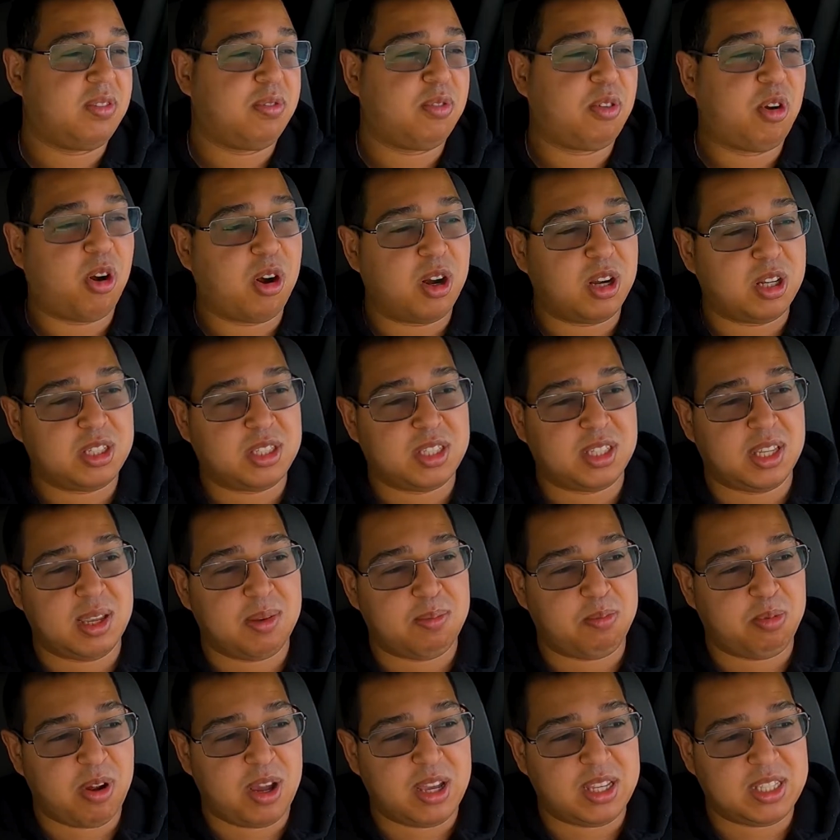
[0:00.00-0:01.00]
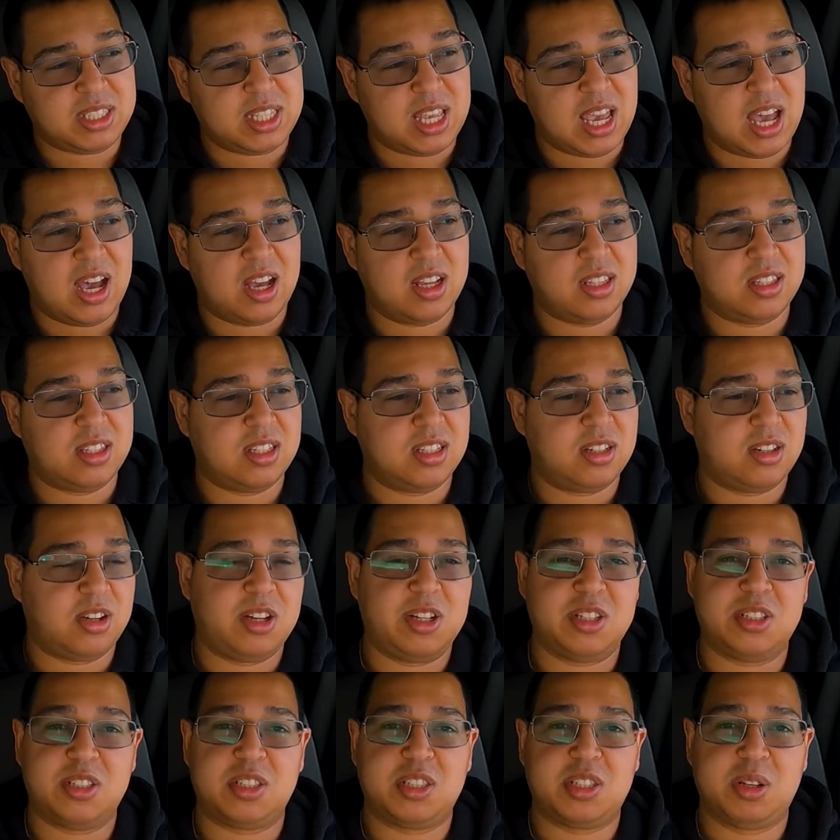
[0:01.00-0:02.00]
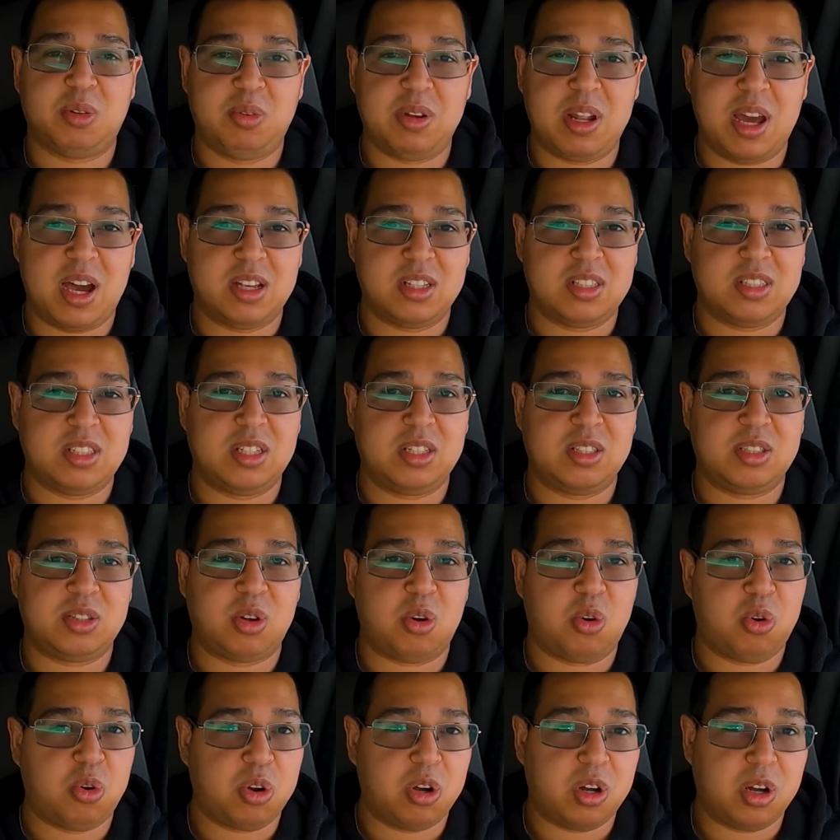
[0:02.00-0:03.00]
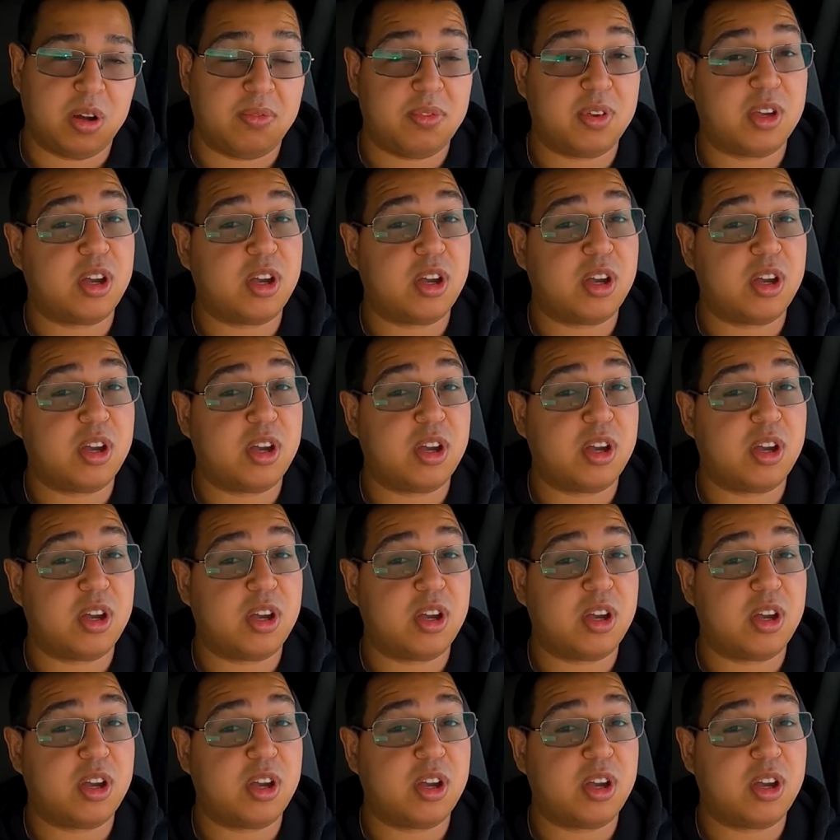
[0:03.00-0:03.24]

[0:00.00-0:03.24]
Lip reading: of course it breaks down and you're using someone else's, or if